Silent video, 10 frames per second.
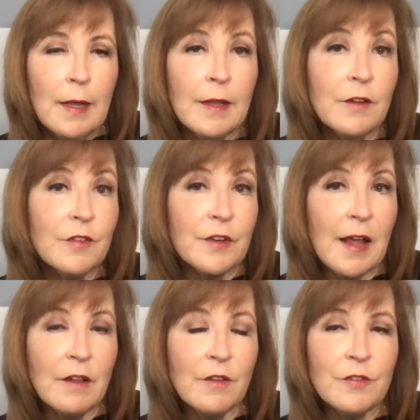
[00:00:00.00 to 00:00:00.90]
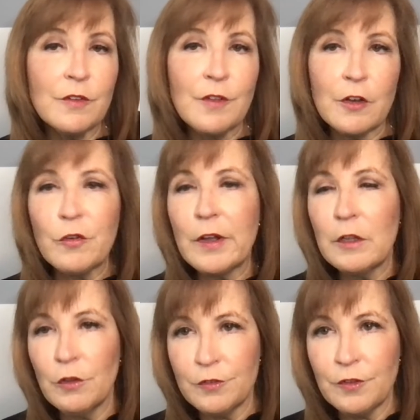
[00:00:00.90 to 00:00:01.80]
In his analysis,
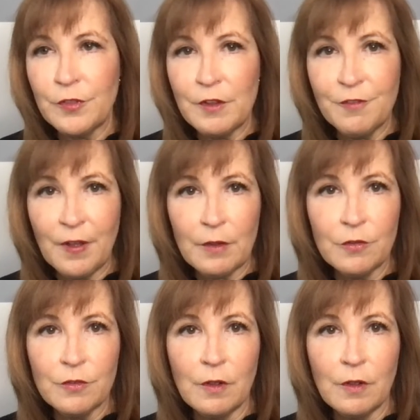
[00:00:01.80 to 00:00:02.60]
Andrea looks at the effects